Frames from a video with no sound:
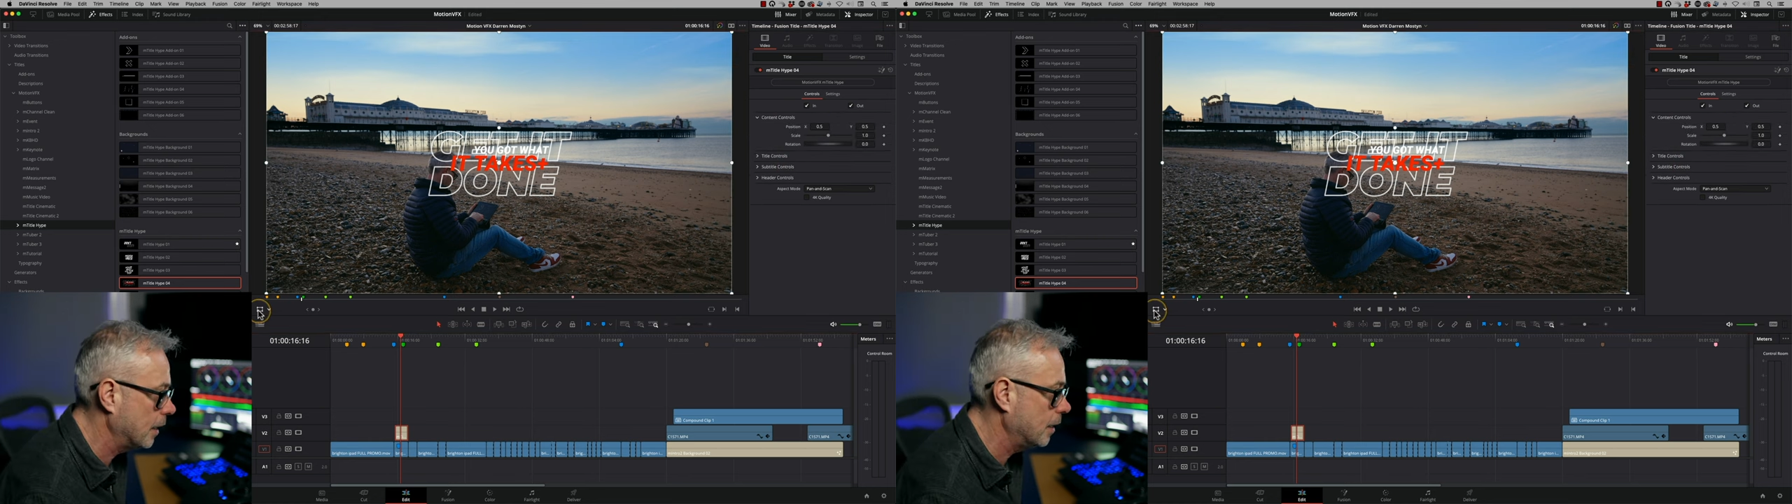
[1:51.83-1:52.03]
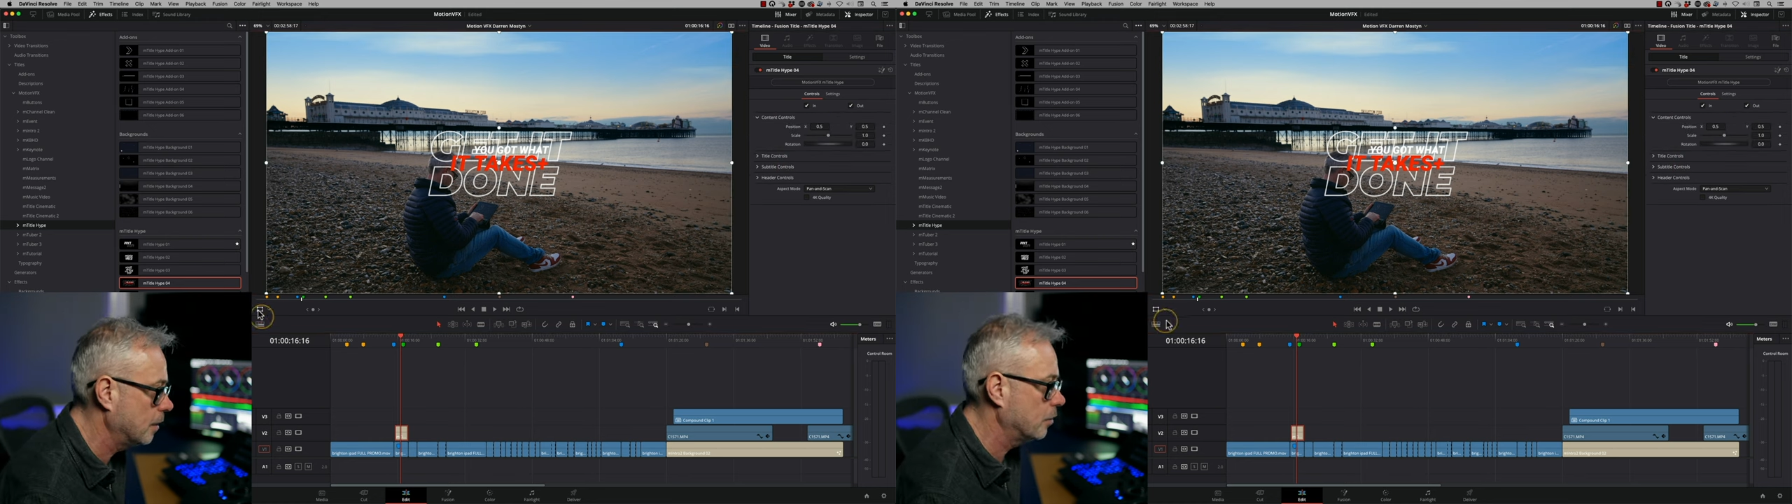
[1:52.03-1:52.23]

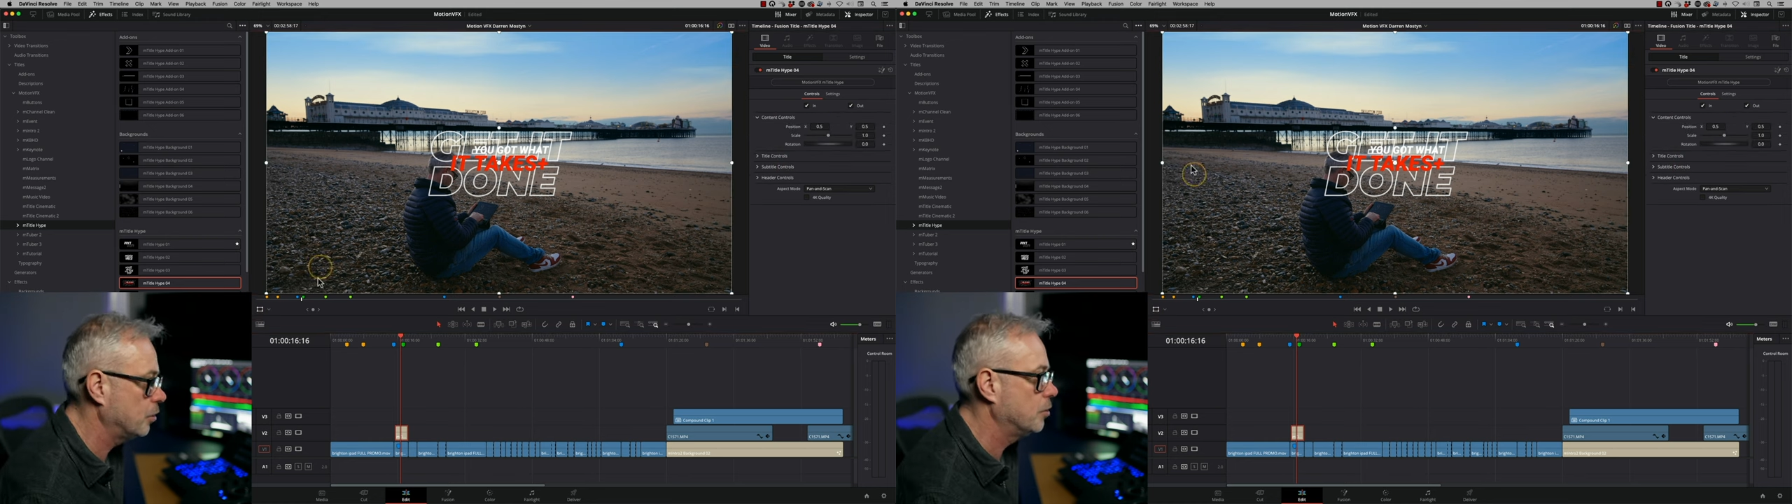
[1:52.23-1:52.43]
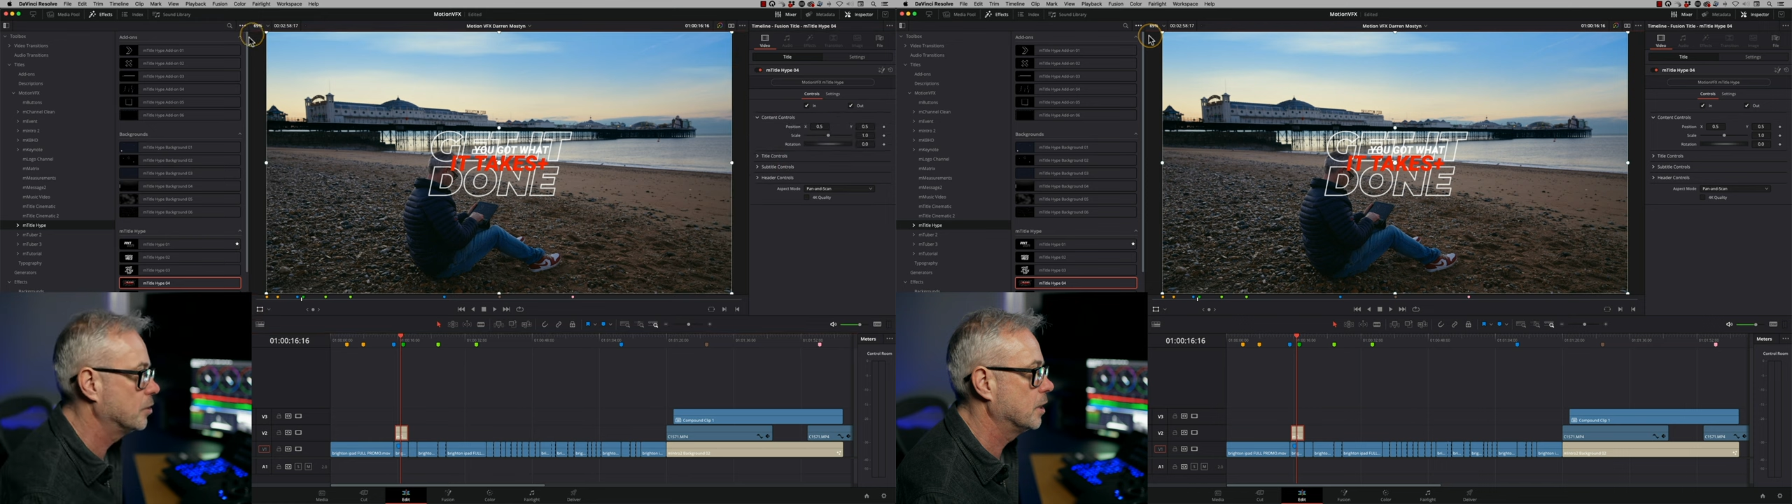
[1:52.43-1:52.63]
here
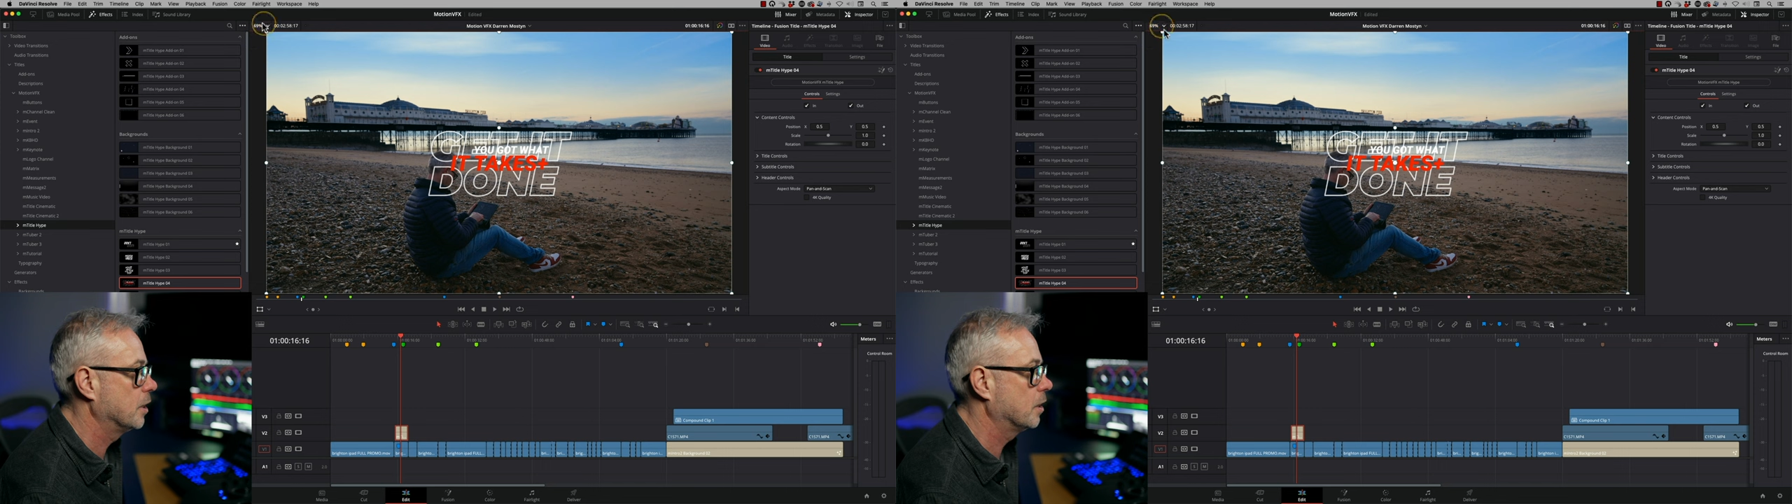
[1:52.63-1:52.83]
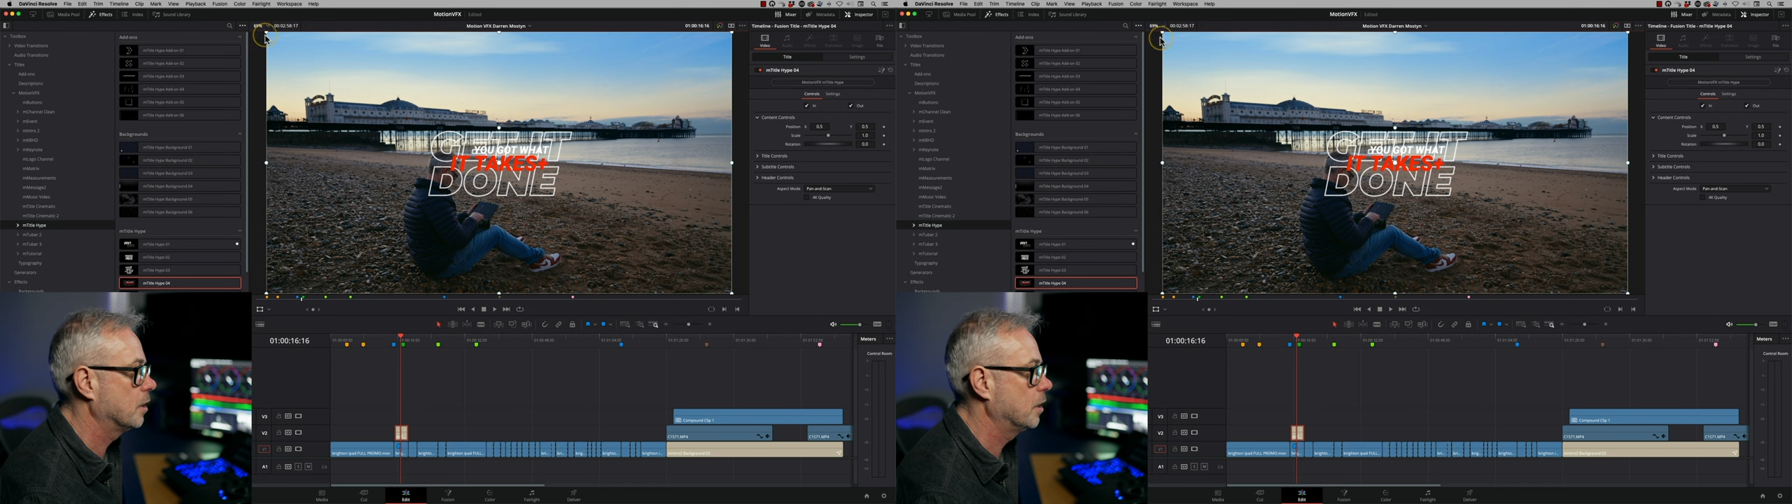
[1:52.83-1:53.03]

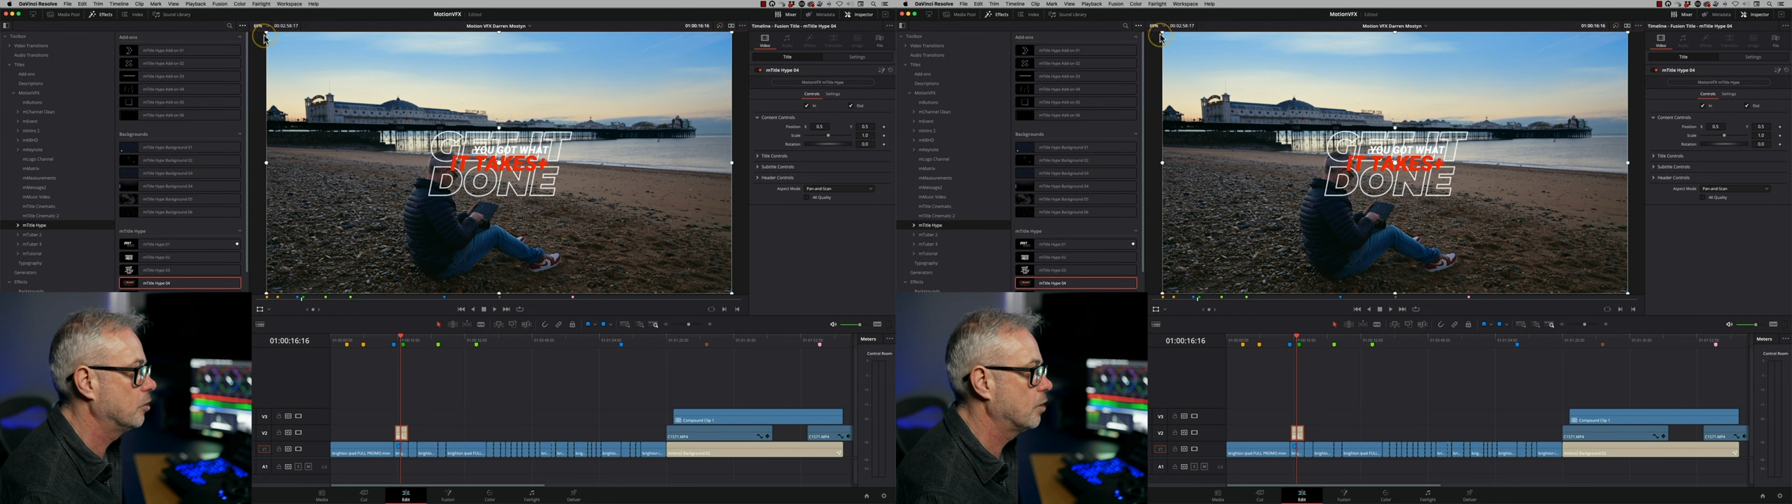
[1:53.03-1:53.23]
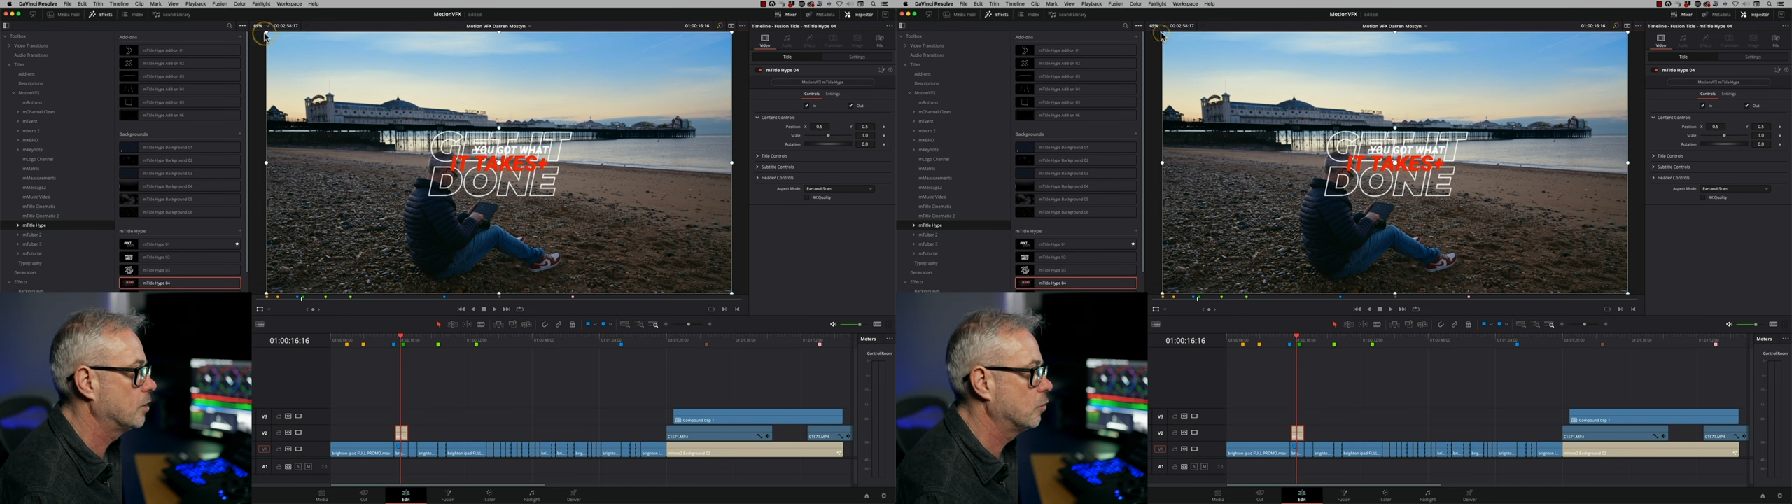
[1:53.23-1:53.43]
using the
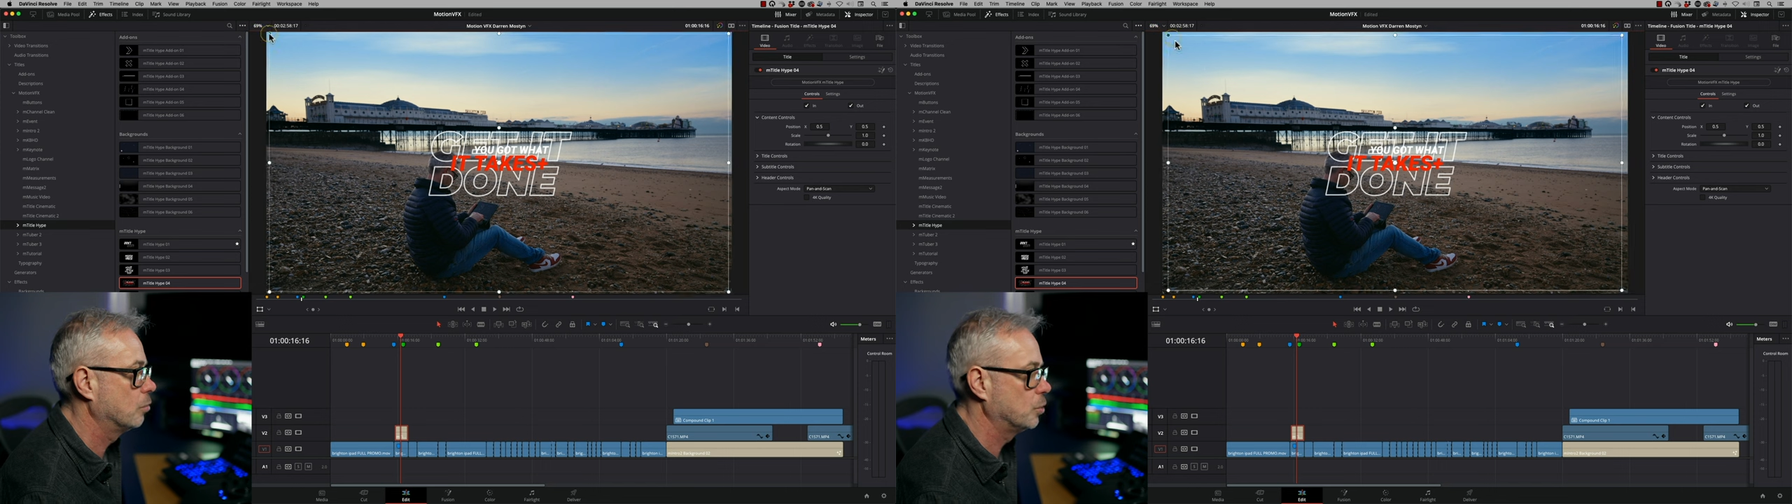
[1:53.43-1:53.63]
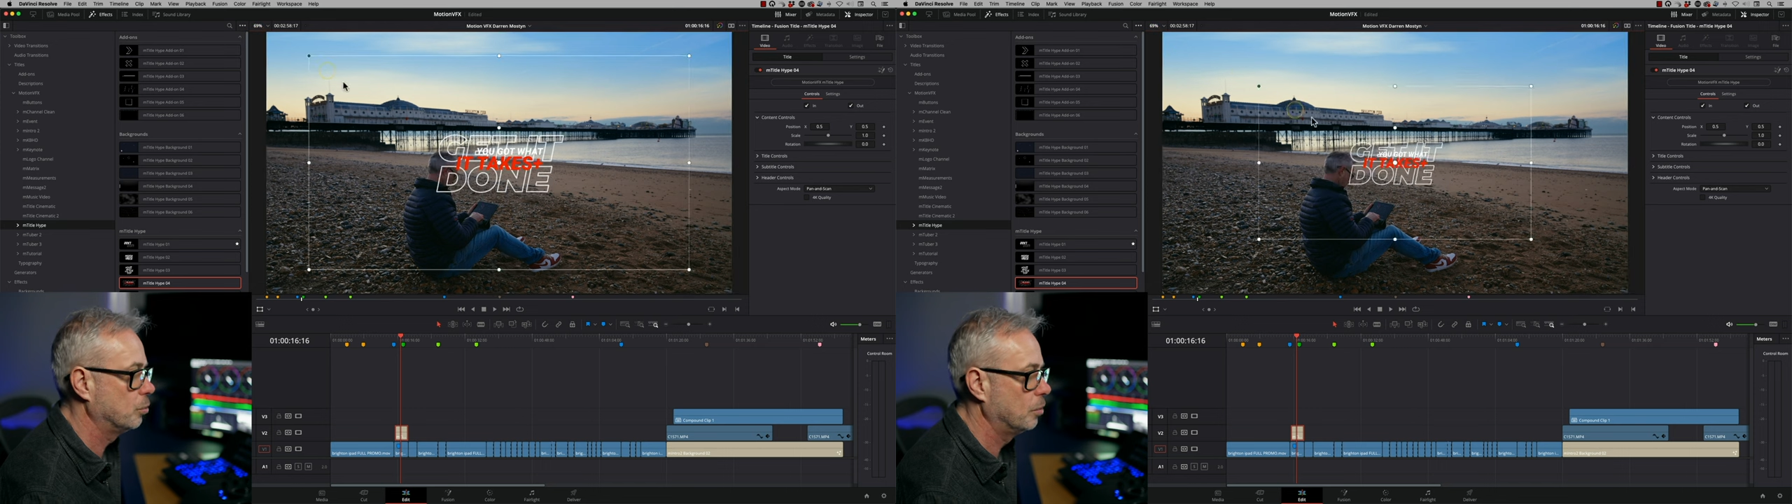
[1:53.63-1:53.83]

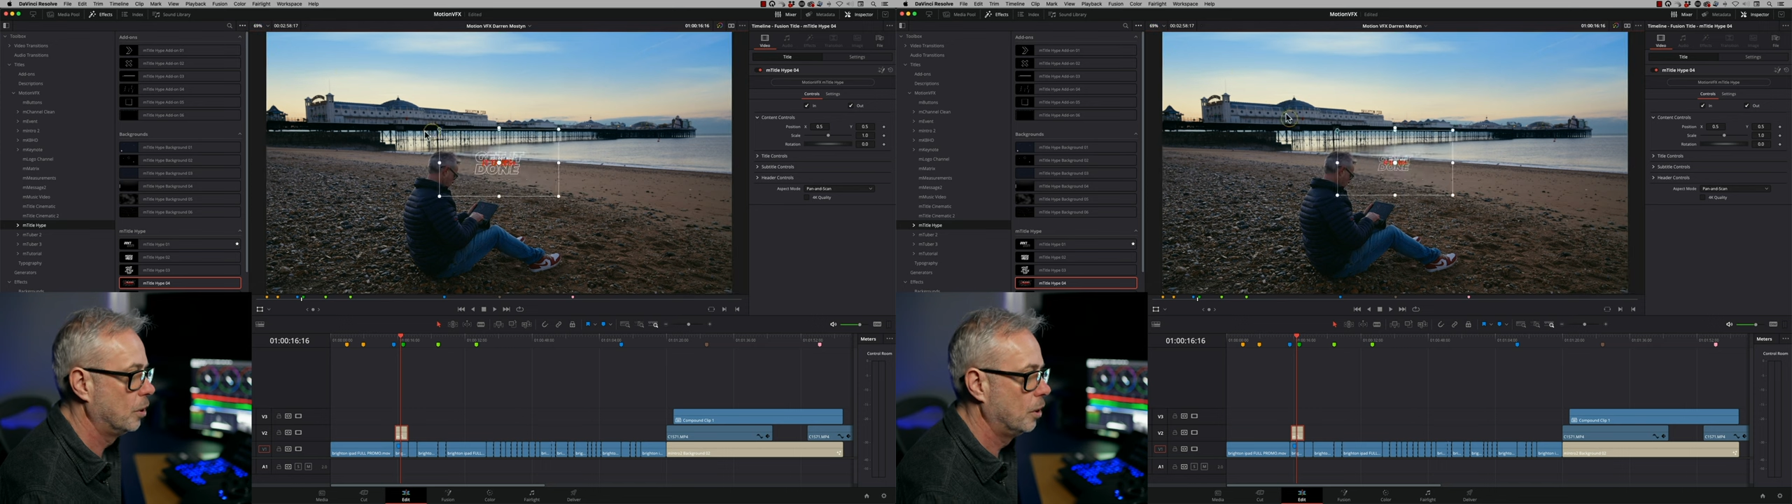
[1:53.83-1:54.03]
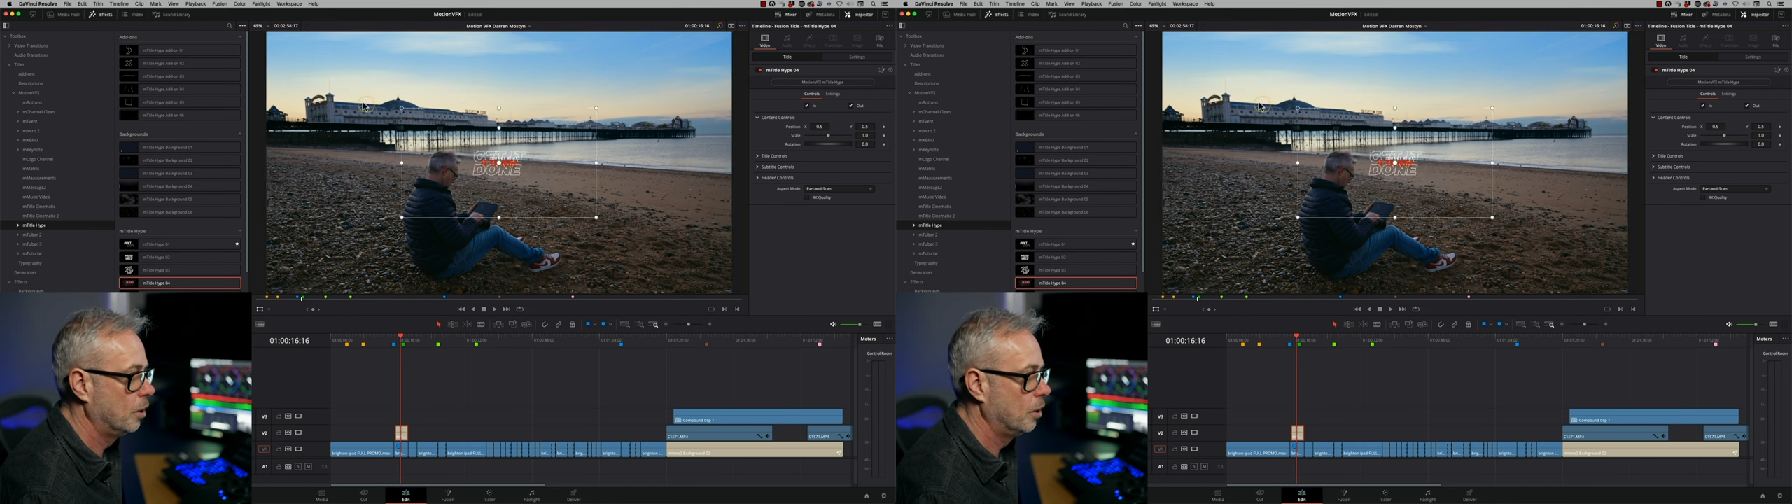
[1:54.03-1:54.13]
transform tool,